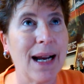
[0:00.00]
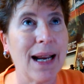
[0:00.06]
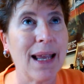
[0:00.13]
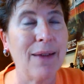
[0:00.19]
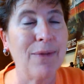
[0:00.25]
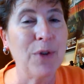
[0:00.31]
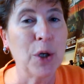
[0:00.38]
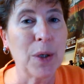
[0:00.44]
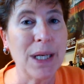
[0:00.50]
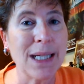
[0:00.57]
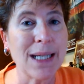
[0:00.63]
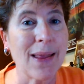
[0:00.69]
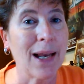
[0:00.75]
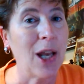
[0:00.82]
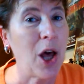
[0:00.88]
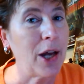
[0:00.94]
If you're into
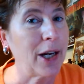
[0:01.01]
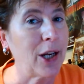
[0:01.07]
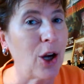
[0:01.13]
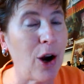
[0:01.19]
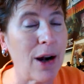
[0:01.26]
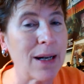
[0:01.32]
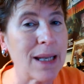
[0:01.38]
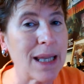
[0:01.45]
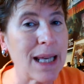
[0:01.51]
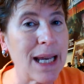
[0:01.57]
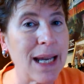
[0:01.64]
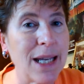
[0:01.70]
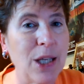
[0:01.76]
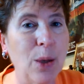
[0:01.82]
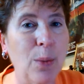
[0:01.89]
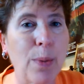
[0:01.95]
the lawn and garden
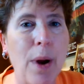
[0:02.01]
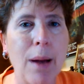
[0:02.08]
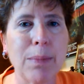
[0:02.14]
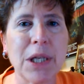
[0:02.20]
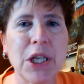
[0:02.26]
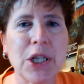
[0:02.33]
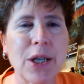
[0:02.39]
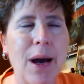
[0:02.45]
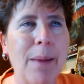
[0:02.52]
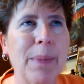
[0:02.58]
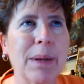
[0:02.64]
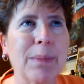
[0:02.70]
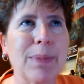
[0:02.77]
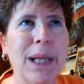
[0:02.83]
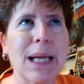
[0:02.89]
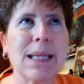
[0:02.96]
thing, you probably shop
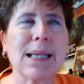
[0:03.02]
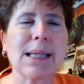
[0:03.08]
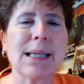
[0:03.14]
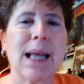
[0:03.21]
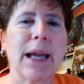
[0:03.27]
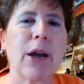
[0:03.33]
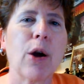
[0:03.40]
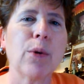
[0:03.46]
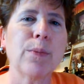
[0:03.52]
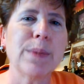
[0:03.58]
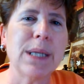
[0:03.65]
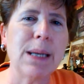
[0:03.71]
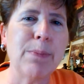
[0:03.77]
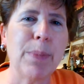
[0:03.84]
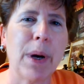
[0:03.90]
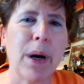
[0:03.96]
at places like Home
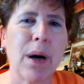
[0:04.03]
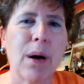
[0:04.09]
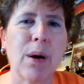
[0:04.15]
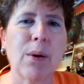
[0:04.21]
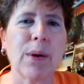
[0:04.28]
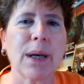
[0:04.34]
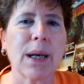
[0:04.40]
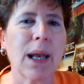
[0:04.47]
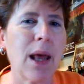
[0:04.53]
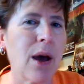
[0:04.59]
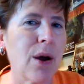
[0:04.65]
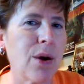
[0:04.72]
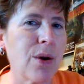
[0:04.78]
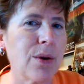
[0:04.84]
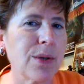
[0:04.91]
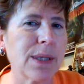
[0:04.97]
Depot and
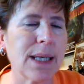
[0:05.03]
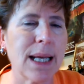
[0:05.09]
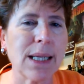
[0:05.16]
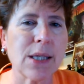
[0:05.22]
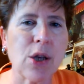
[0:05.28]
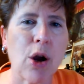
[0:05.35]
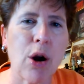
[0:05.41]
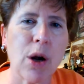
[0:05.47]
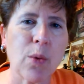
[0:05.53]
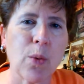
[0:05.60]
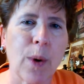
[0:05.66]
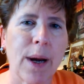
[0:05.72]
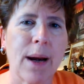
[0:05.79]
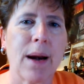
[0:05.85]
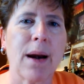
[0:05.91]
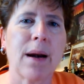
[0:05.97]
Lowe's and Ace
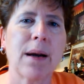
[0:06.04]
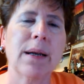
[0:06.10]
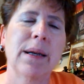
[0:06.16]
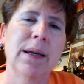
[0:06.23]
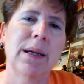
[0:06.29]
Hardware.